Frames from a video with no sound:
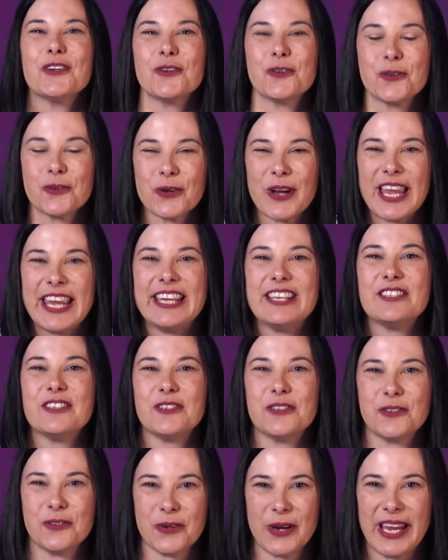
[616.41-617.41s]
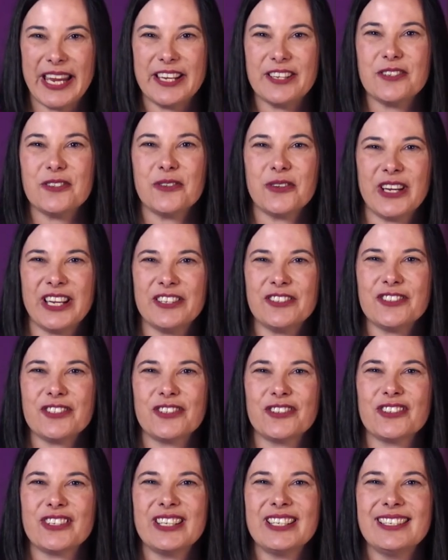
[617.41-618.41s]
great great
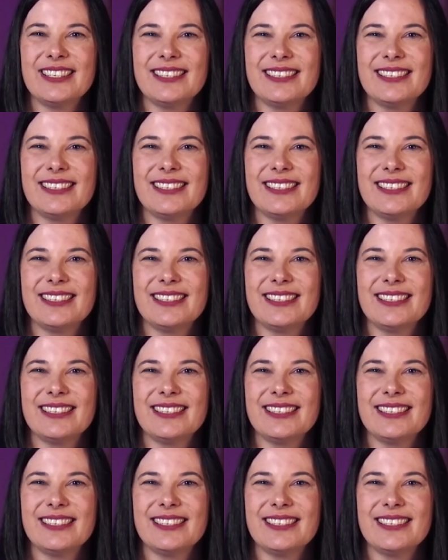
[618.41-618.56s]
grandchildren.